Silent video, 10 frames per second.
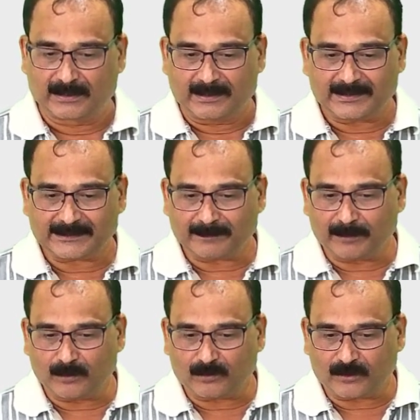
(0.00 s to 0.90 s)
Let's have a
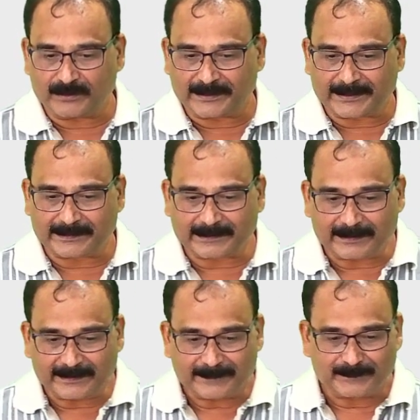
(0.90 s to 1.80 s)
look on
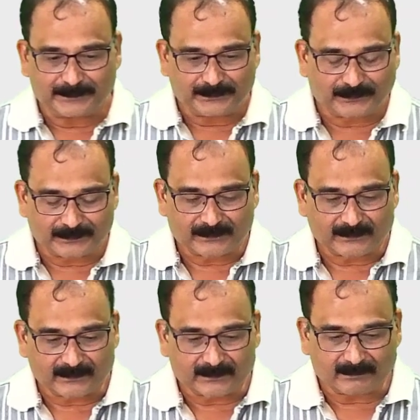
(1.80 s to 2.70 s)
another
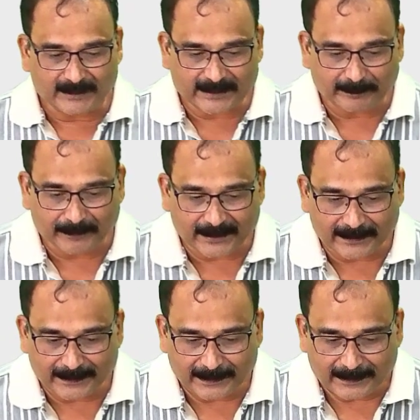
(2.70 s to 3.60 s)
major
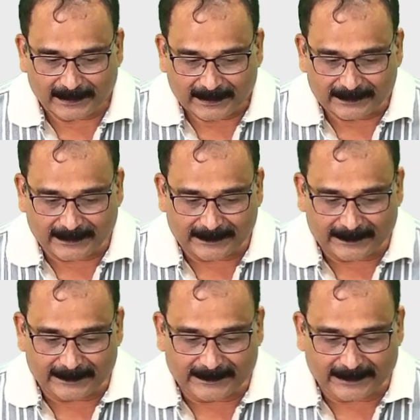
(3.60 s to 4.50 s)
player, that
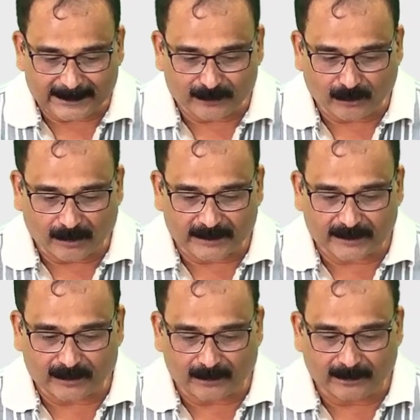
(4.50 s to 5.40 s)
is
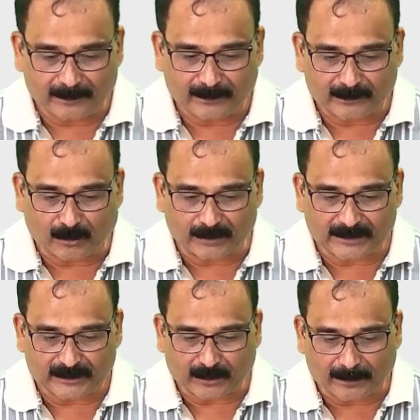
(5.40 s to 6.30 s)

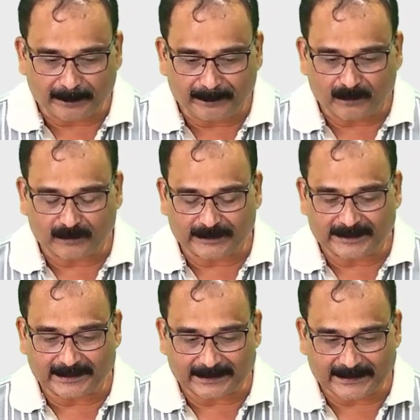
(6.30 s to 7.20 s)
Nordstrom. Okay, they
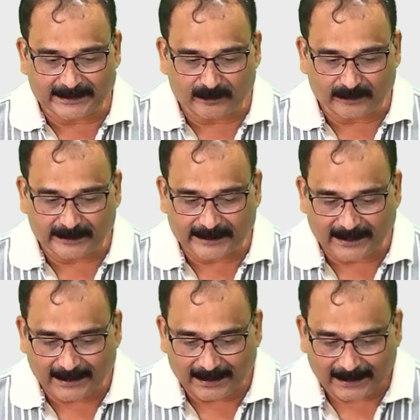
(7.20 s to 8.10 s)
are again into
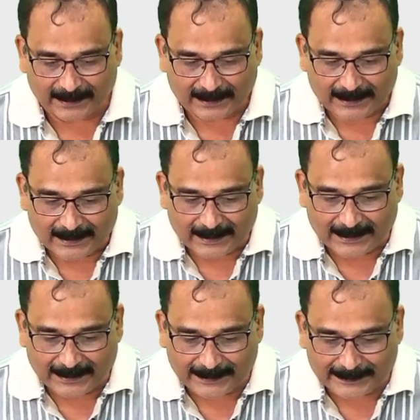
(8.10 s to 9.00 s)
retail,
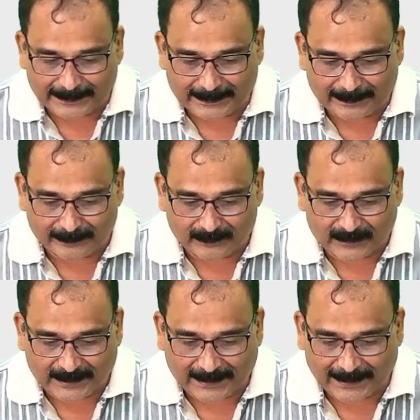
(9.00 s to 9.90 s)
and
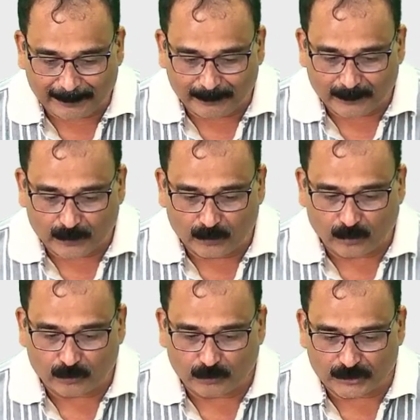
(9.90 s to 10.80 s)
they have
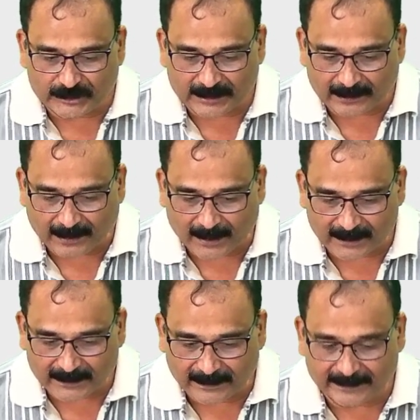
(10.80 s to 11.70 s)
no question
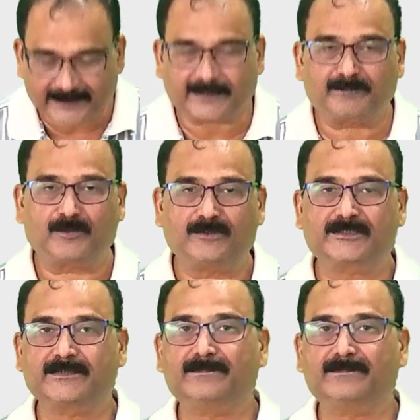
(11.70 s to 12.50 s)
asked return policy.